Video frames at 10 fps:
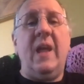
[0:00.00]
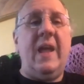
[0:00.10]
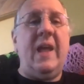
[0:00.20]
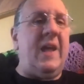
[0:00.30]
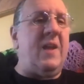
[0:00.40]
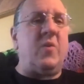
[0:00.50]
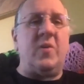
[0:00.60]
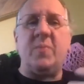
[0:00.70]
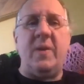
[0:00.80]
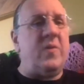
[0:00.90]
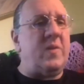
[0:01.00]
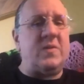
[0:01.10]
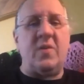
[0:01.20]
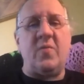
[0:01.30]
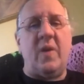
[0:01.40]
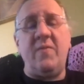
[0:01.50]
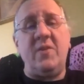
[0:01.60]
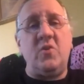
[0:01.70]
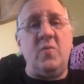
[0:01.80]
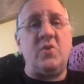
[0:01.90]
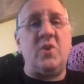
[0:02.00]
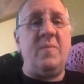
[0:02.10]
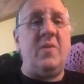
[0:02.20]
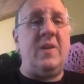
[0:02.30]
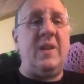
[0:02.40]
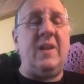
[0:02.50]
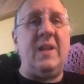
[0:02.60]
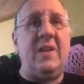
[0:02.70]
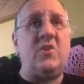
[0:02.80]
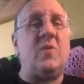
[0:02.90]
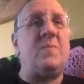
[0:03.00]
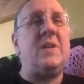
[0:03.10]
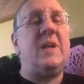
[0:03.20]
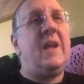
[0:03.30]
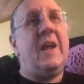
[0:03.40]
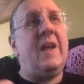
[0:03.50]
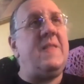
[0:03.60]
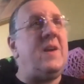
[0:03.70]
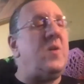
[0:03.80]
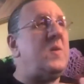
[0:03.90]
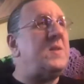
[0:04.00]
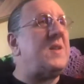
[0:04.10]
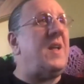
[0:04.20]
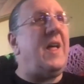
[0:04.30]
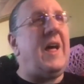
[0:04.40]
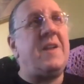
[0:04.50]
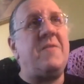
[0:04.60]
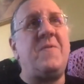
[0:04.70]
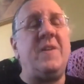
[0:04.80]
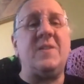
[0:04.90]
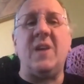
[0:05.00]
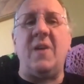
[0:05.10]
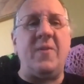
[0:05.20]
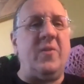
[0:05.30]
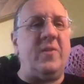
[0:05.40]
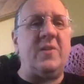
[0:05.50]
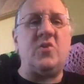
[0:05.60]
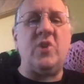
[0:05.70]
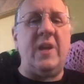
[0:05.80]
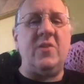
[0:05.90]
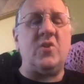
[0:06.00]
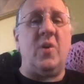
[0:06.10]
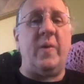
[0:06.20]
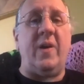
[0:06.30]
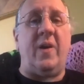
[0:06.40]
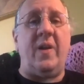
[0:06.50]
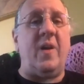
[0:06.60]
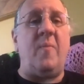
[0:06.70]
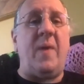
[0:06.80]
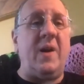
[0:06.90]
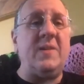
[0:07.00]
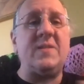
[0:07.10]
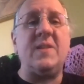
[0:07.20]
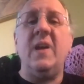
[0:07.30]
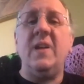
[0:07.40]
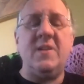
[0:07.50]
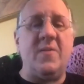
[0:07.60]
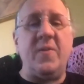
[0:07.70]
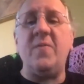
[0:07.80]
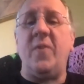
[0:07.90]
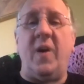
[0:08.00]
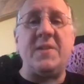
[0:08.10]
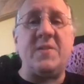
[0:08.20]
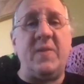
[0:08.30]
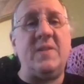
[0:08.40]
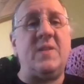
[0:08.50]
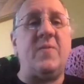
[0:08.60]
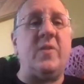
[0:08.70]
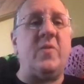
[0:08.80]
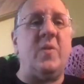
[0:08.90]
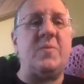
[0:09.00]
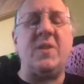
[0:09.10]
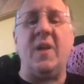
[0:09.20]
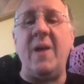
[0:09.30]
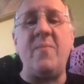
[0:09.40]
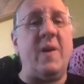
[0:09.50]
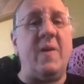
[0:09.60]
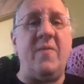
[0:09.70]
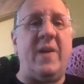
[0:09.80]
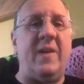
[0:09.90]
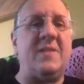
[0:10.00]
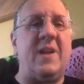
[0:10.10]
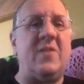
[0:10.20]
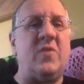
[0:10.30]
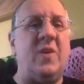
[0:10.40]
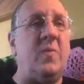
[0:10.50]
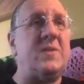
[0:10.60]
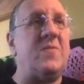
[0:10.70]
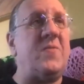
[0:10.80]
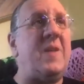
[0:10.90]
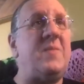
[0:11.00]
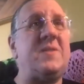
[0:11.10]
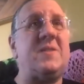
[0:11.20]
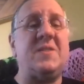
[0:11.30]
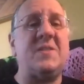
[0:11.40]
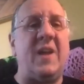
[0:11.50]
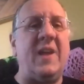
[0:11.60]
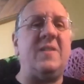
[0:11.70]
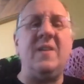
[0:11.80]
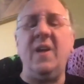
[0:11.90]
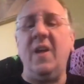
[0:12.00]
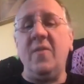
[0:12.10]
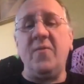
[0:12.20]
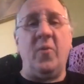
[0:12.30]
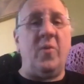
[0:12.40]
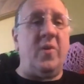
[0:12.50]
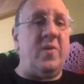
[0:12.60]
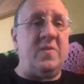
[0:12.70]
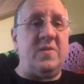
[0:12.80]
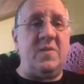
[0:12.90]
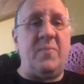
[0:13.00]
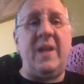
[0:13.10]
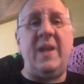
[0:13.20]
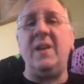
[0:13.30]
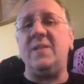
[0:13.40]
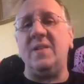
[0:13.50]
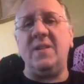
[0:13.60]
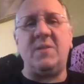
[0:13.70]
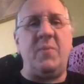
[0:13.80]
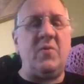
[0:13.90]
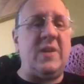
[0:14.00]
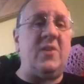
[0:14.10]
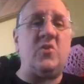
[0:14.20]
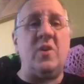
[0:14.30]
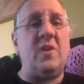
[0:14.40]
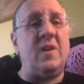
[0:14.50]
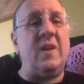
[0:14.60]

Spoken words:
And of course, we know there was a thriving Jewish community in Egypt, and there was a lot of philosophical exchange going on amongst different philosophies, different groups. The Library of Alexandria was a famous site for debate and disputation and